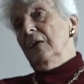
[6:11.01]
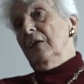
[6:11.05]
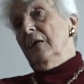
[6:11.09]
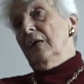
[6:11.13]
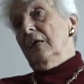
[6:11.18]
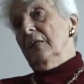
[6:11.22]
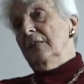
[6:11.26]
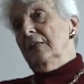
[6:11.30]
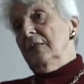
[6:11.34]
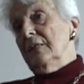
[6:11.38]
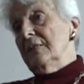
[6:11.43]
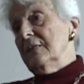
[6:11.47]

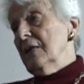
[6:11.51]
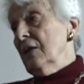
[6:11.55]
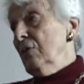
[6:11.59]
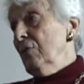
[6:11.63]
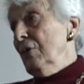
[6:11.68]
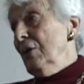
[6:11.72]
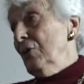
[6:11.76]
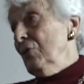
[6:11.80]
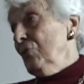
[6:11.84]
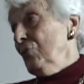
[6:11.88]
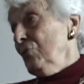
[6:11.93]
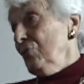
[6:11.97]
and that's how
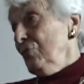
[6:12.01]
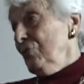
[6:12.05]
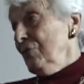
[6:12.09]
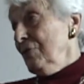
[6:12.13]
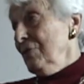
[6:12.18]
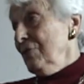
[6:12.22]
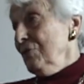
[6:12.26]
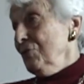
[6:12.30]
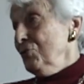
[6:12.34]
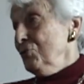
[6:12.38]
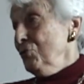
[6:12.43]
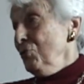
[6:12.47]
I could
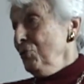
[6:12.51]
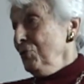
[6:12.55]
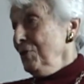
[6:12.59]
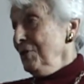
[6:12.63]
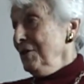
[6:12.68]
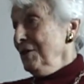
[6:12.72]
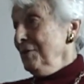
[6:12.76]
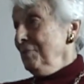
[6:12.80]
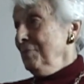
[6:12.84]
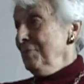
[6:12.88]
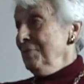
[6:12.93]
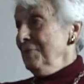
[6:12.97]
join
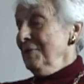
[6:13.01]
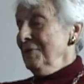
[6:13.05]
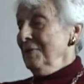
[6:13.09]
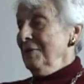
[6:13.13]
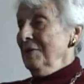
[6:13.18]
him.